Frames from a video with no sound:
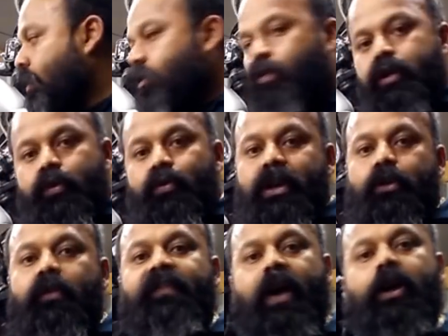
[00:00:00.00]
So you
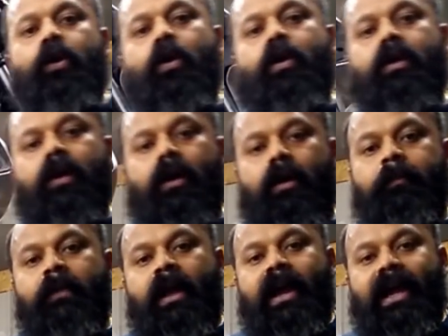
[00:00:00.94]
need to find
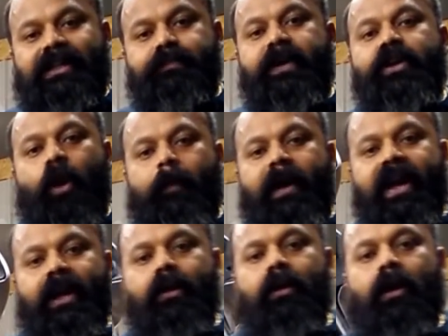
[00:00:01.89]
out as per your
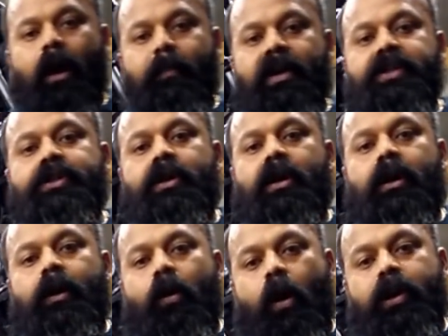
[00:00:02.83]
bike how much
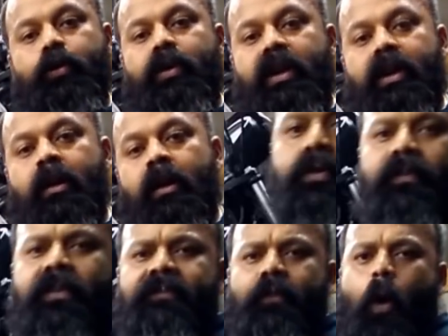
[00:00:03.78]
oil you need. So
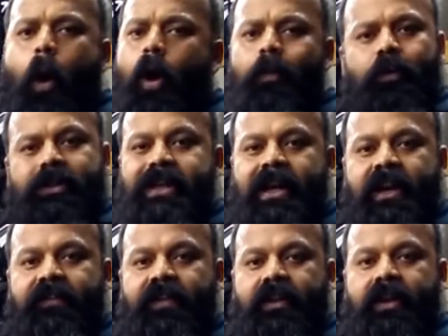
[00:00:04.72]
we've almost done
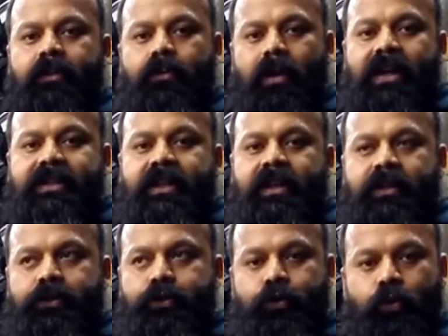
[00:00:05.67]
everything. So last
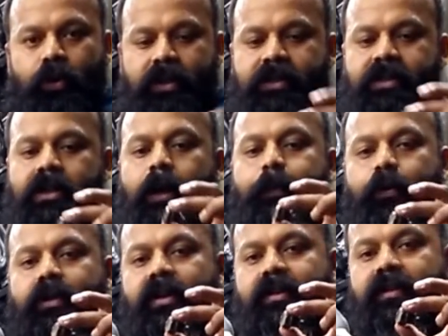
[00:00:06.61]
thing to do is
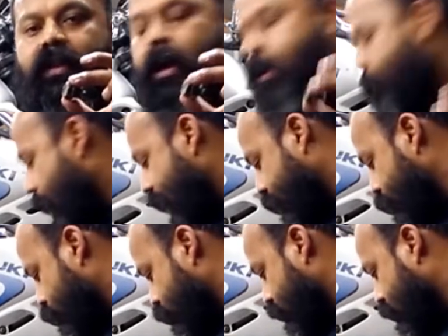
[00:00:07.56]
put this nut back
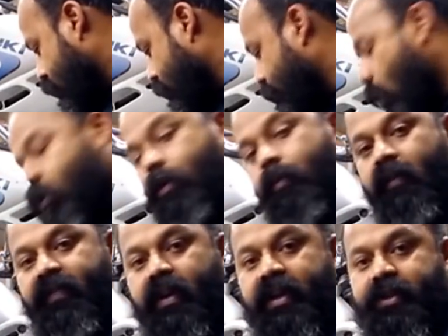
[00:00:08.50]
into the bottom
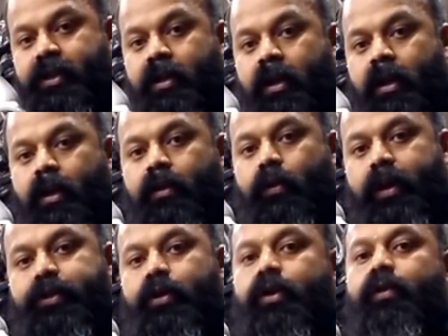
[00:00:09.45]
of the engine. So
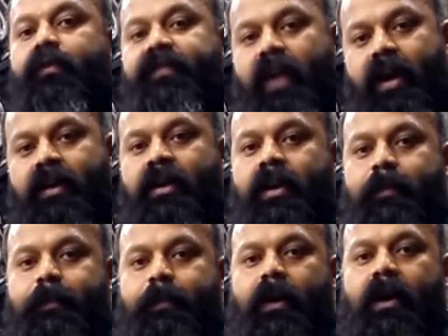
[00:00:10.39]
ensure you tightened
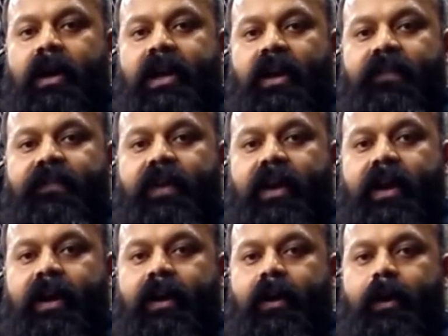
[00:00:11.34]
it enough,
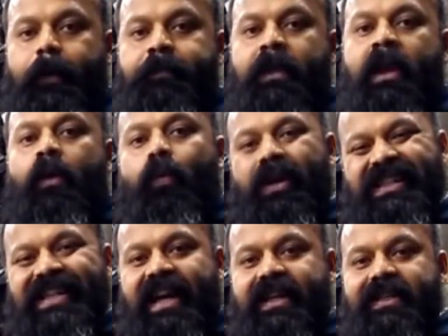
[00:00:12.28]
and
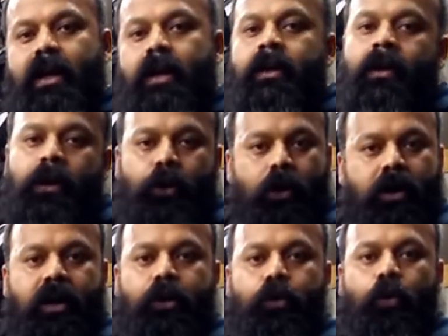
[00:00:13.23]
once that is done, you're
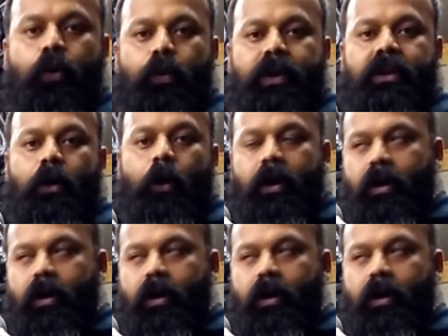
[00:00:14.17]
ready to go with the oil.